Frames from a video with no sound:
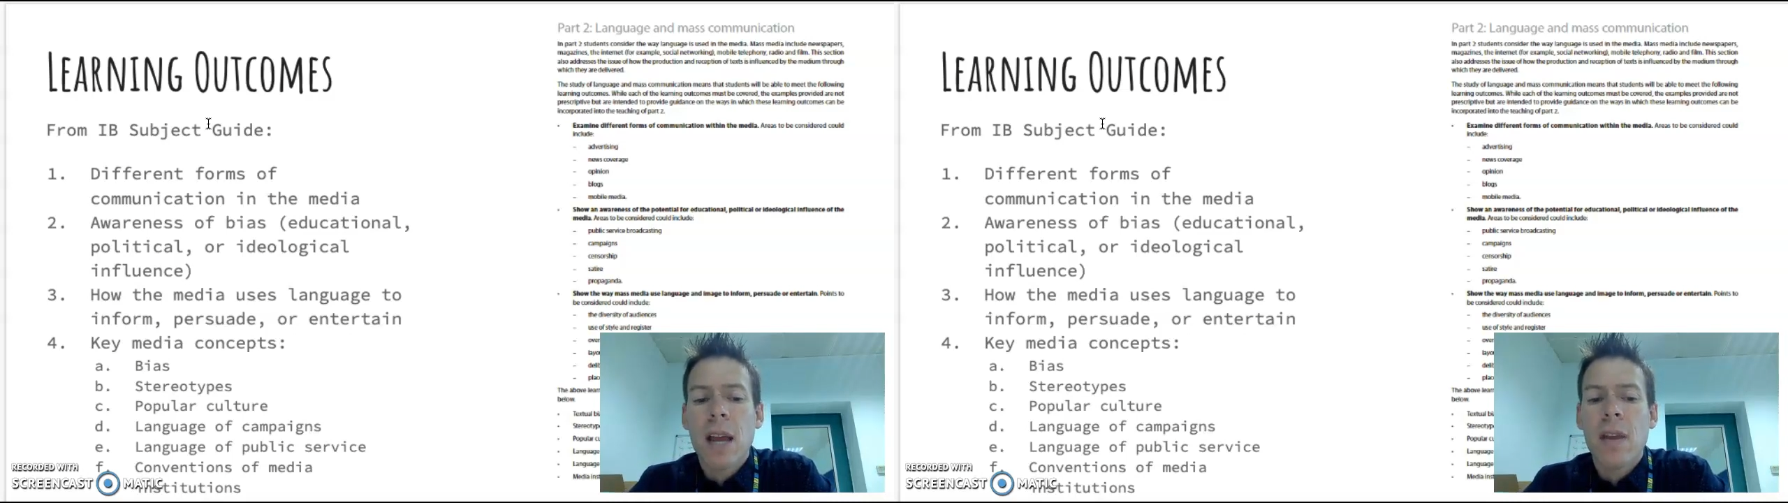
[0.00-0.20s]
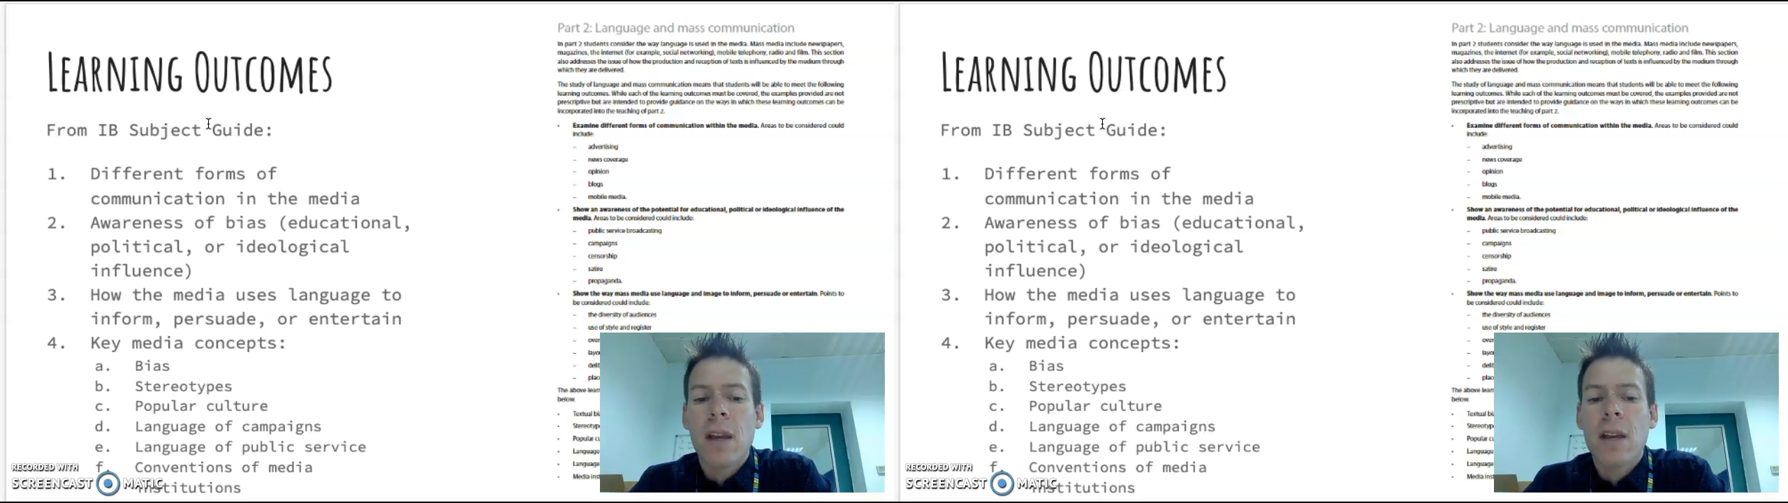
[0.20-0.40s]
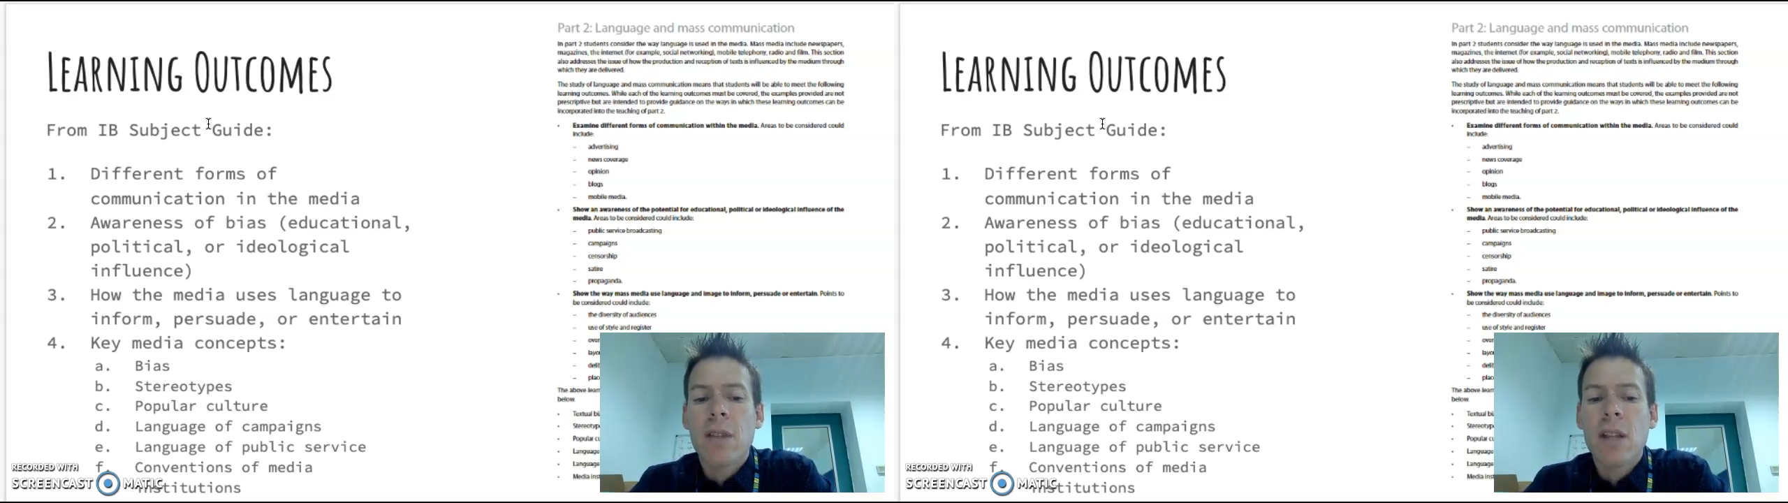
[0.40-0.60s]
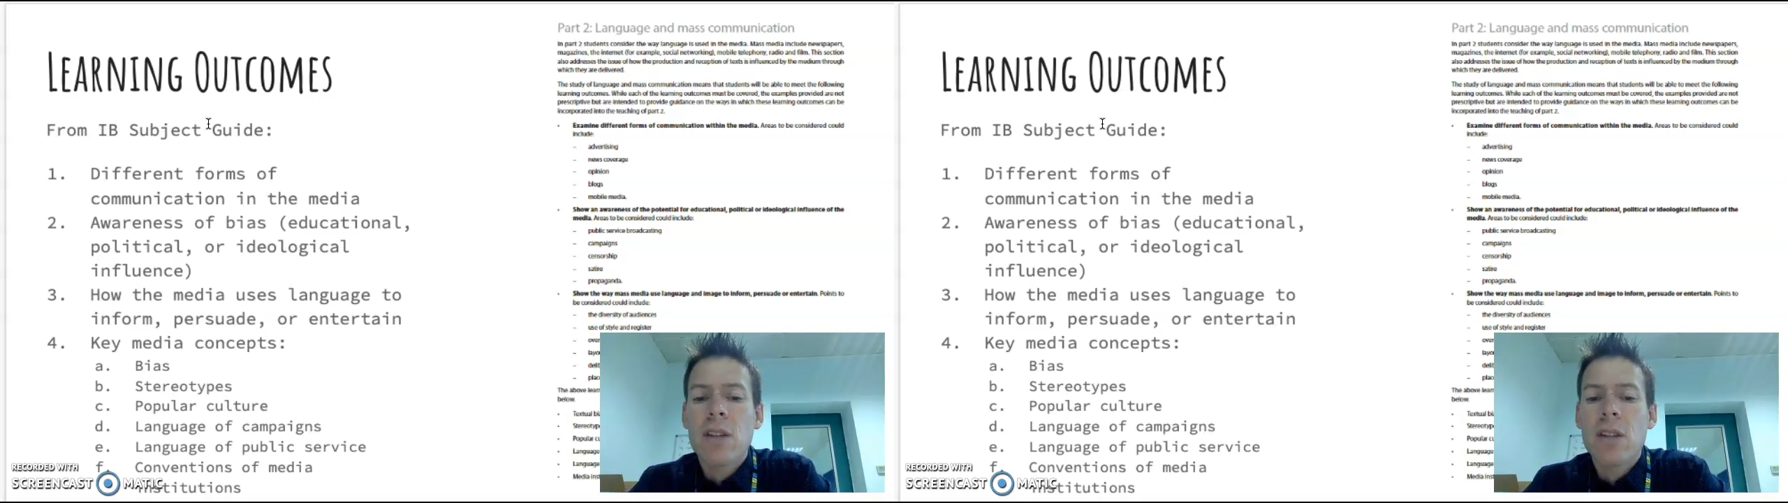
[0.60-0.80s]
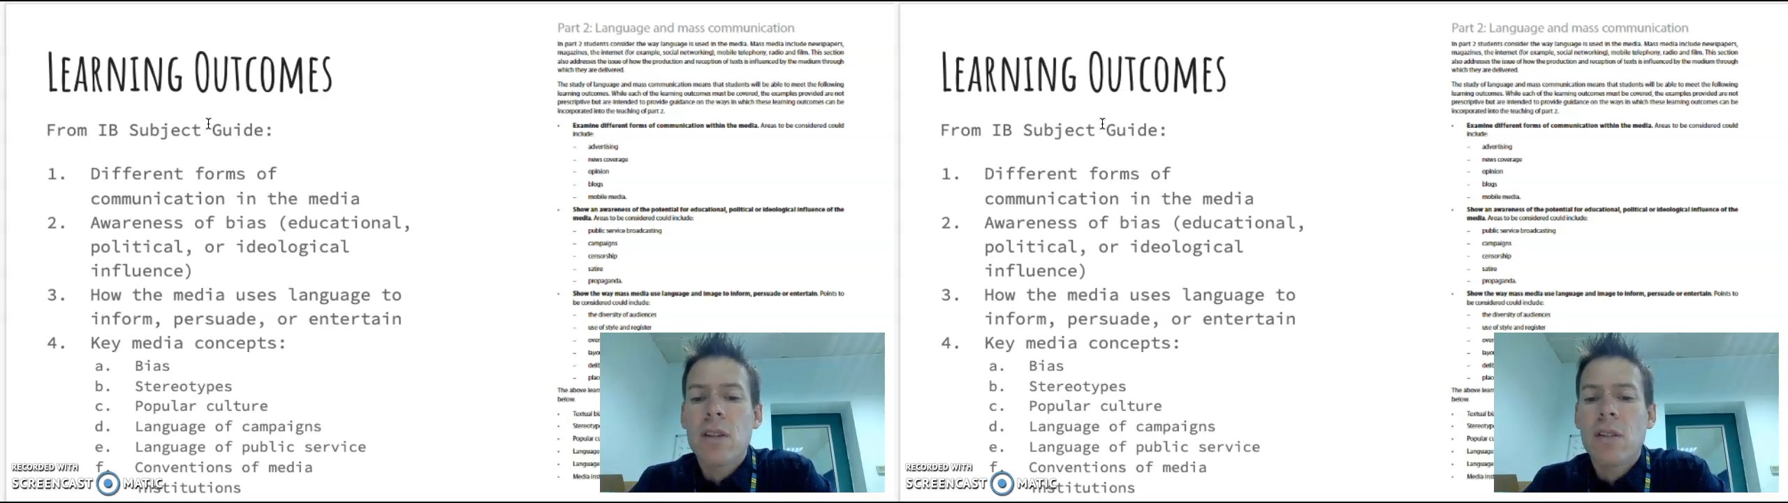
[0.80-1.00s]
and the
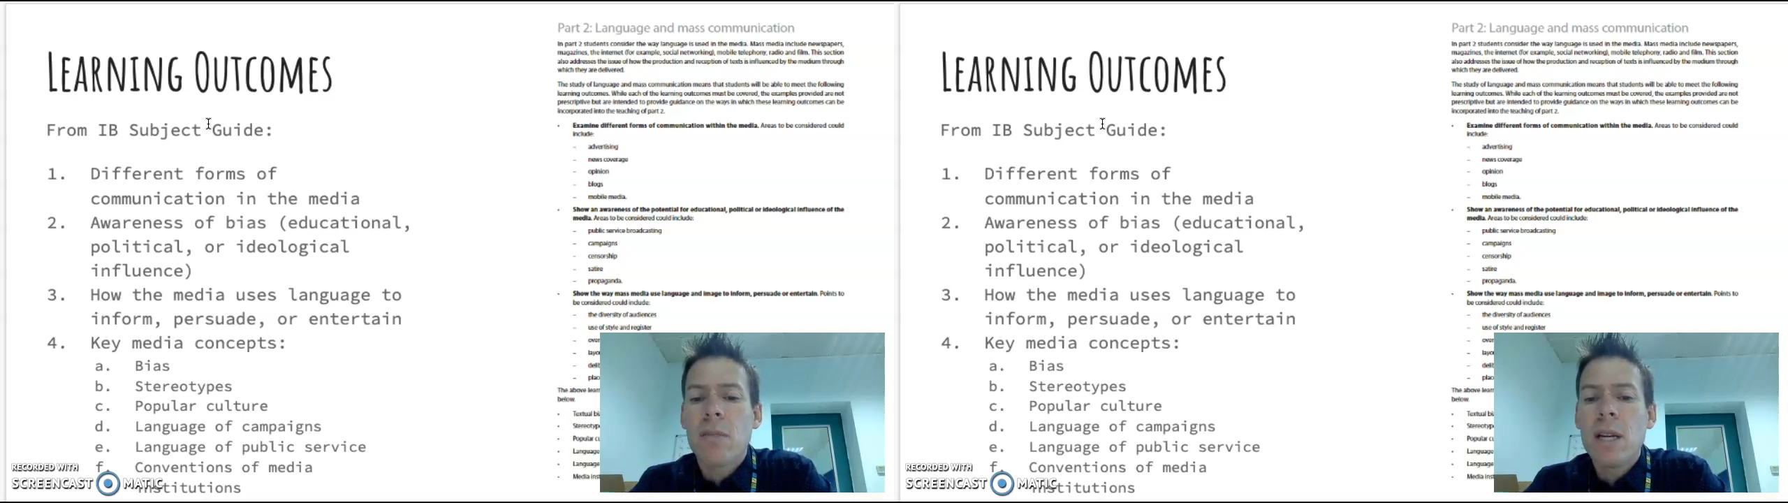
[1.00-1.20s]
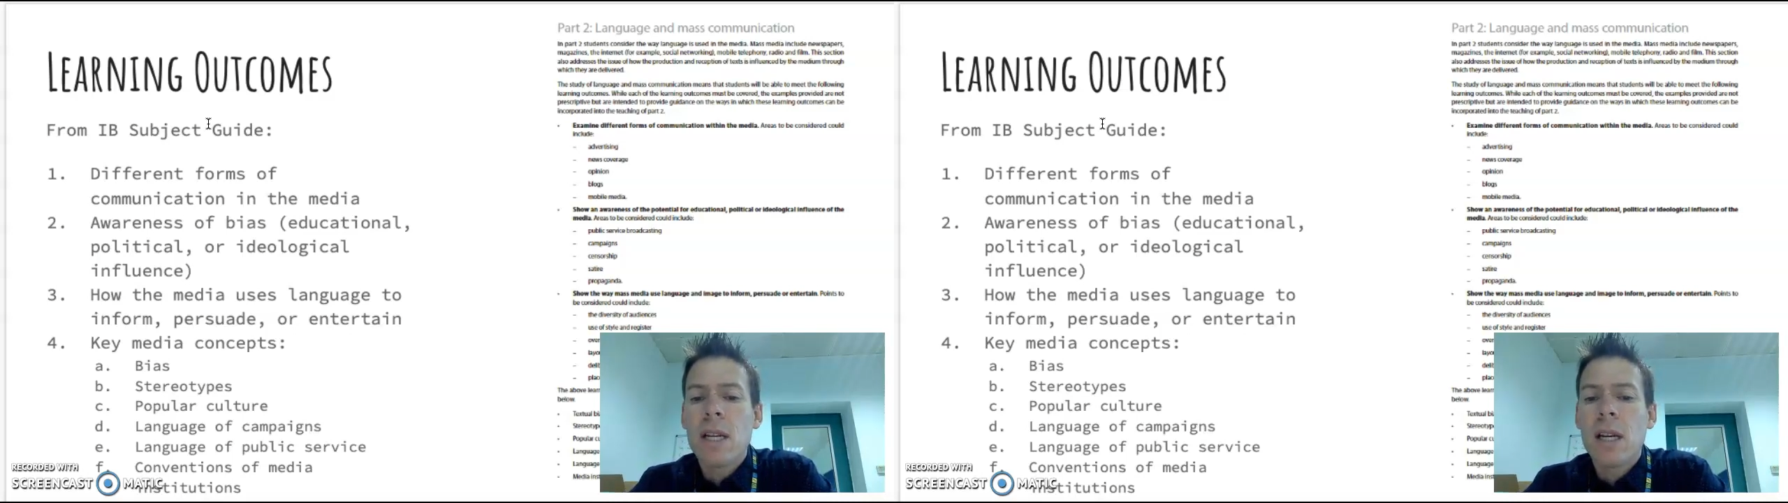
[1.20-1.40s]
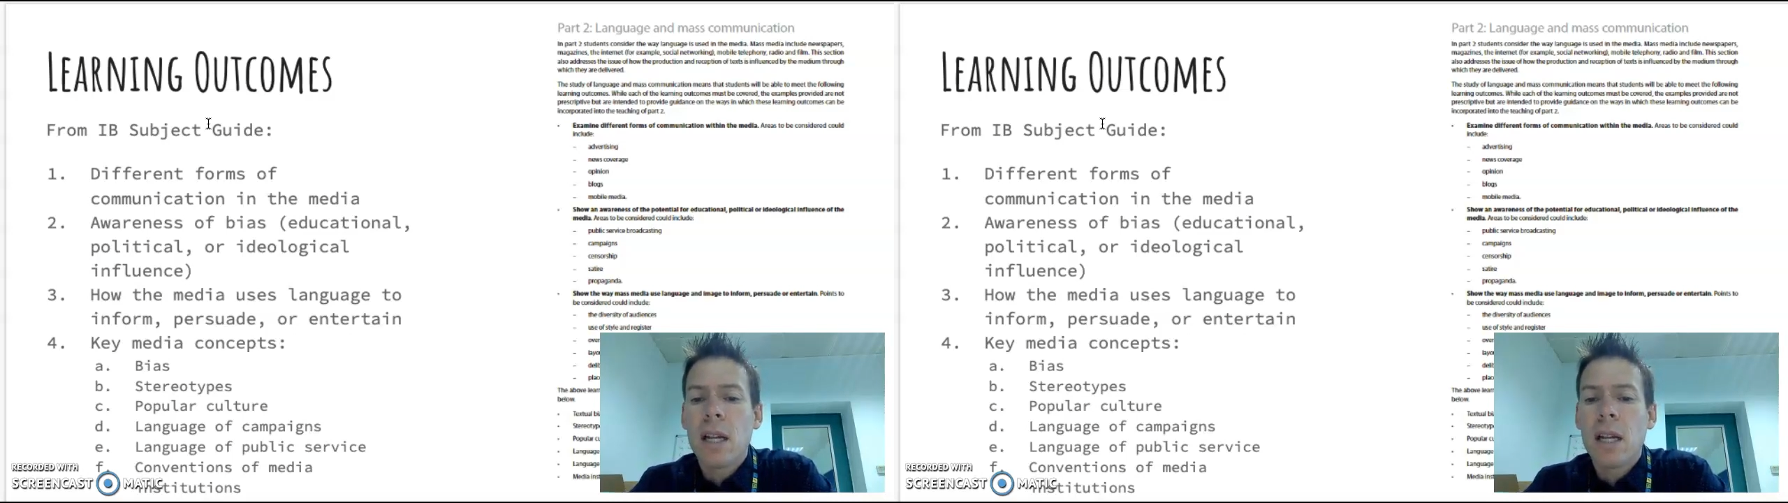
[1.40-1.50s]
conventions of media